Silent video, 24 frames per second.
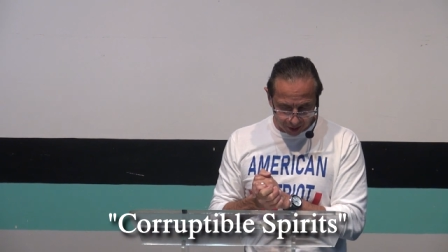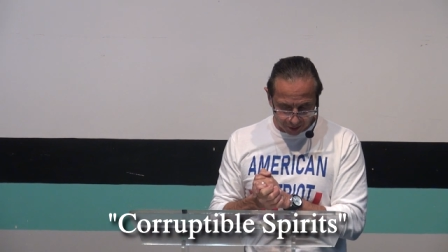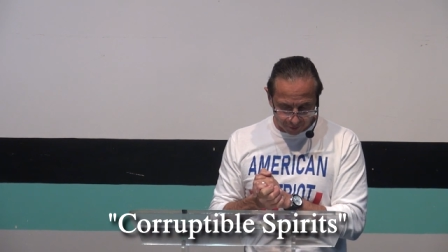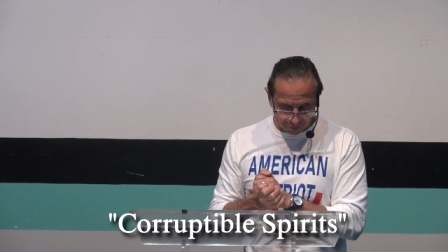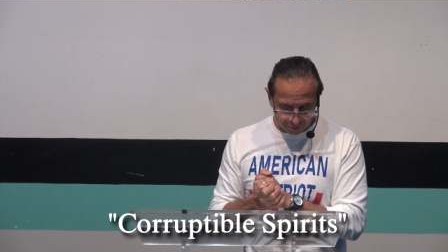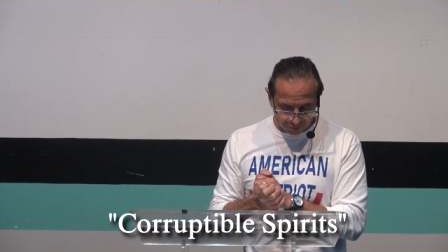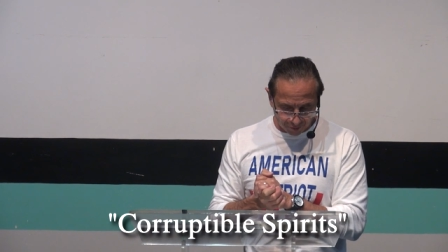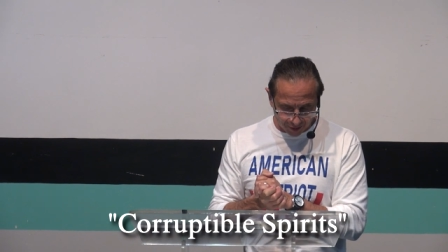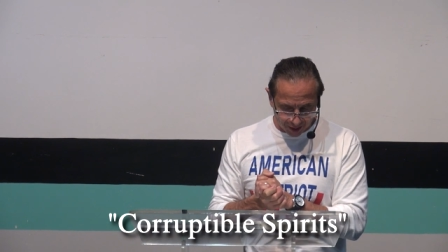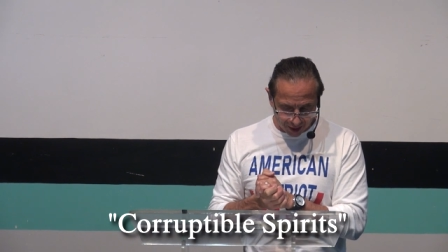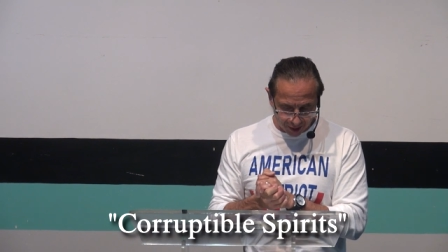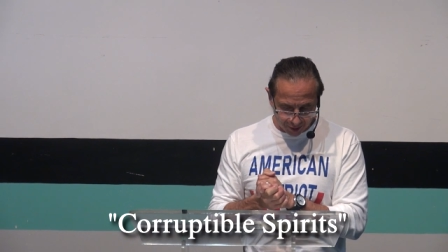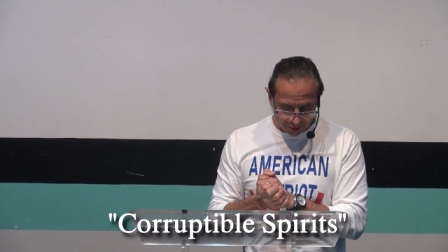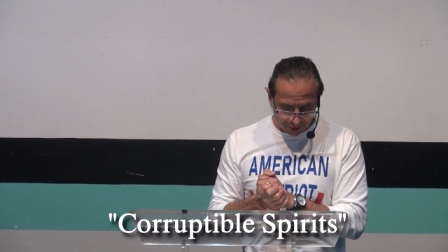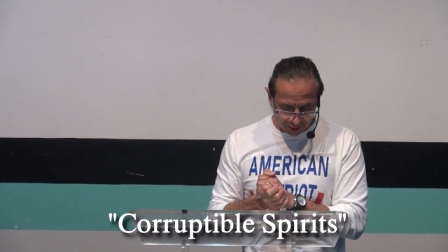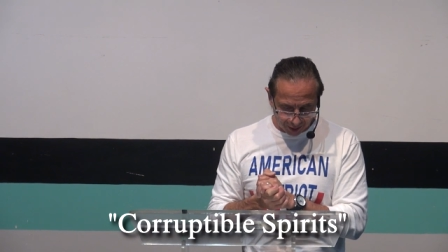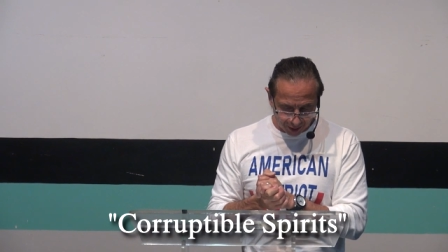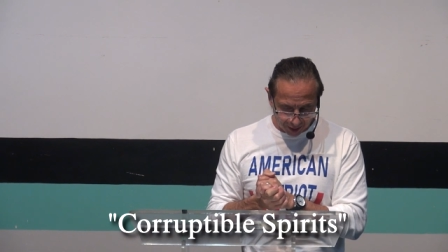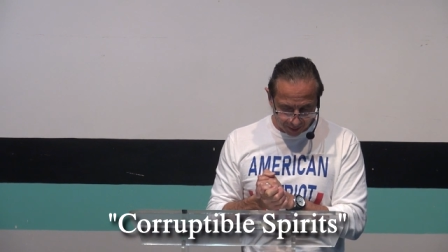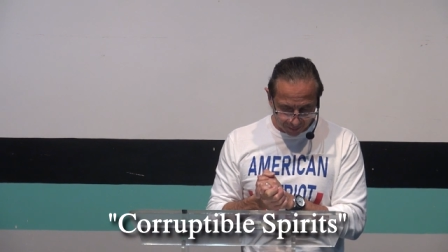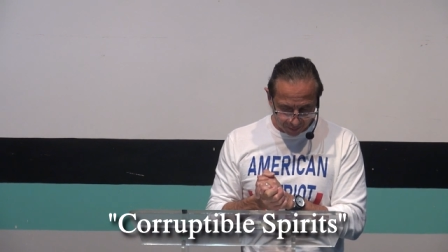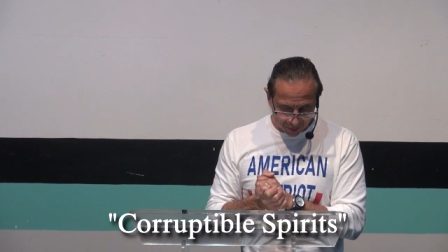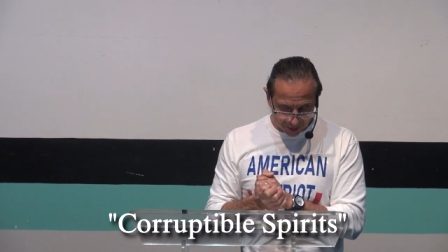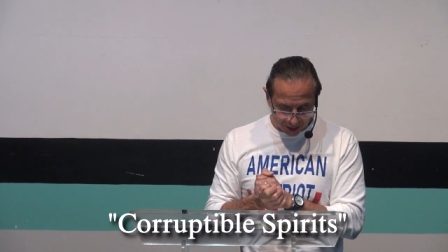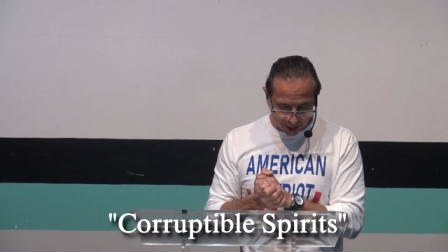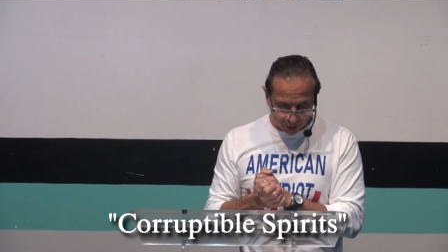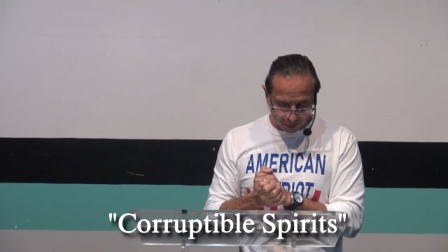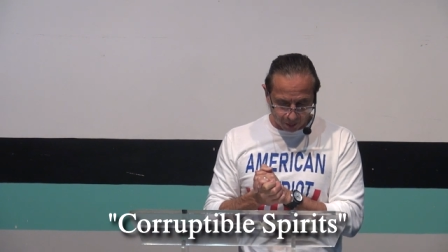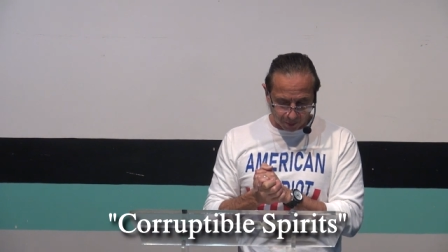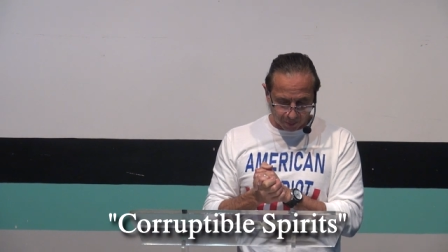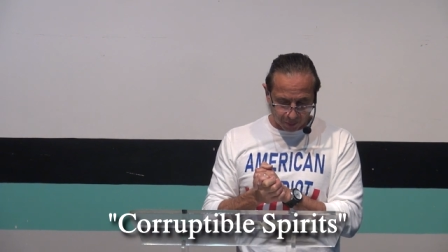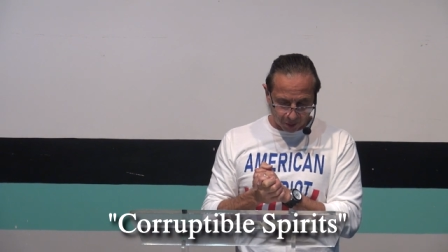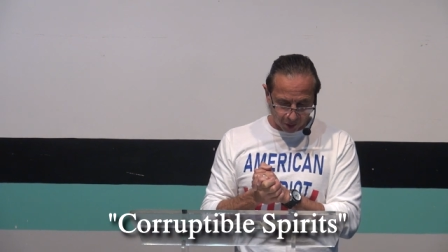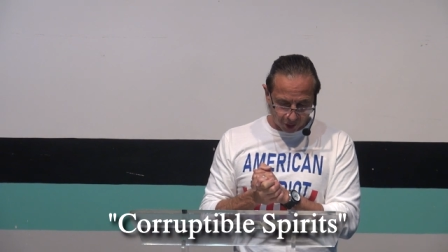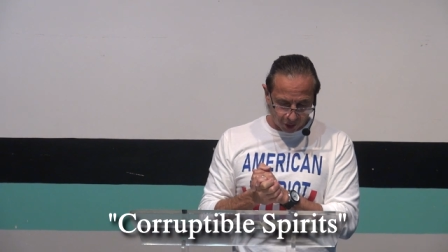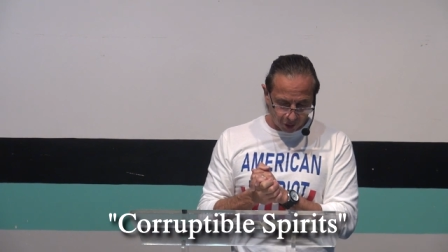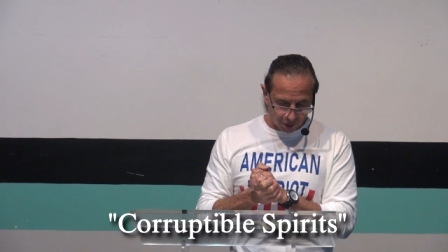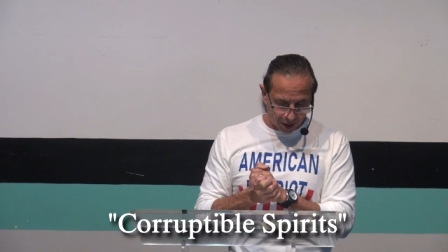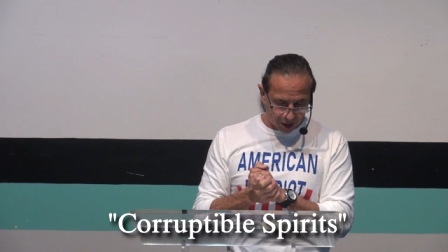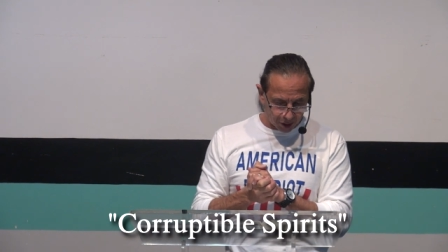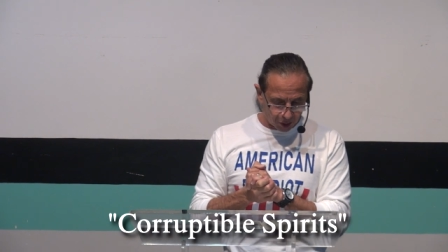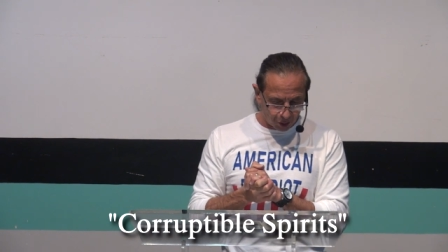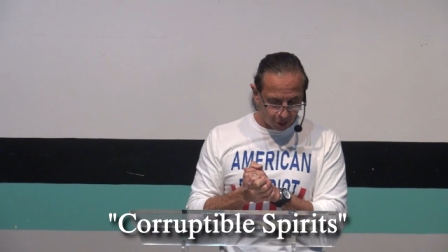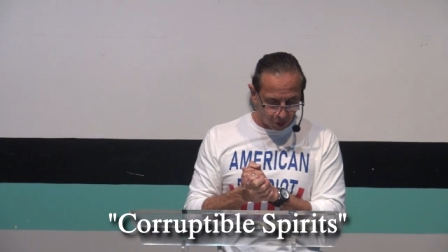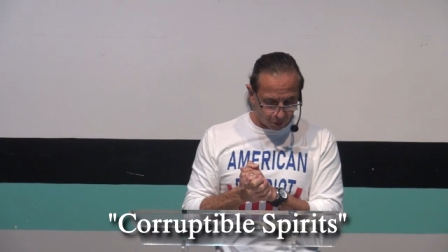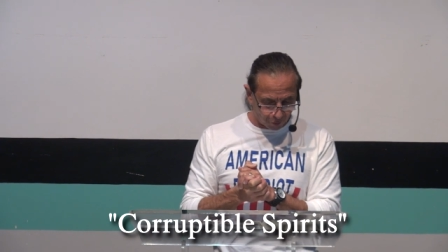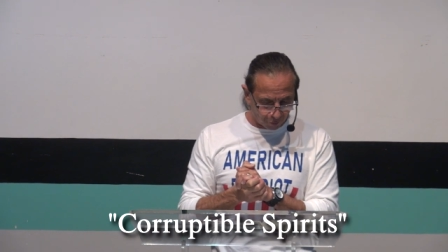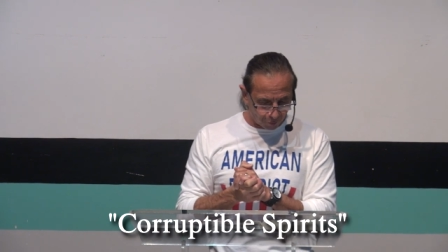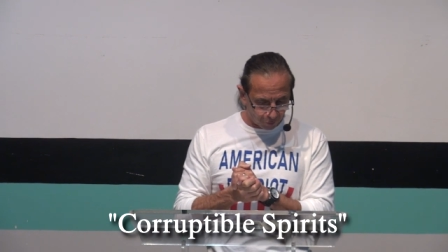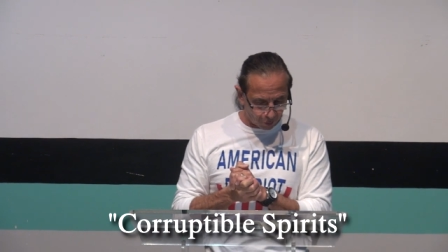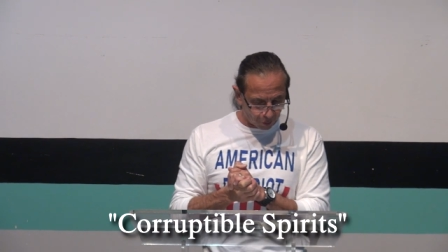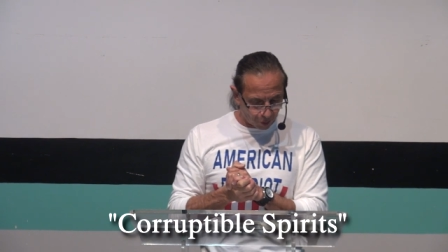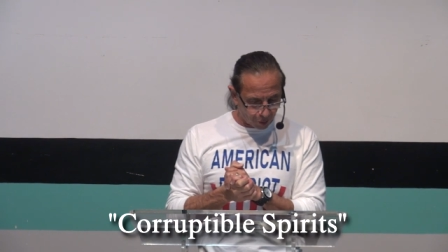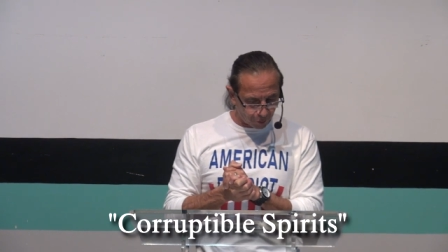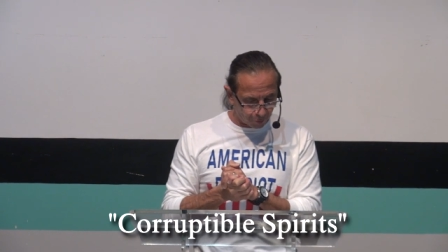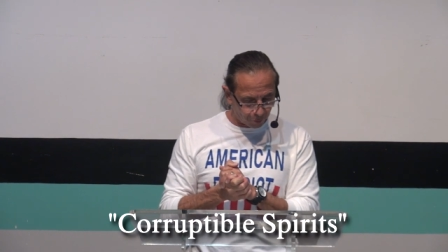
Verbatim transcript: the faith but they will progress no further,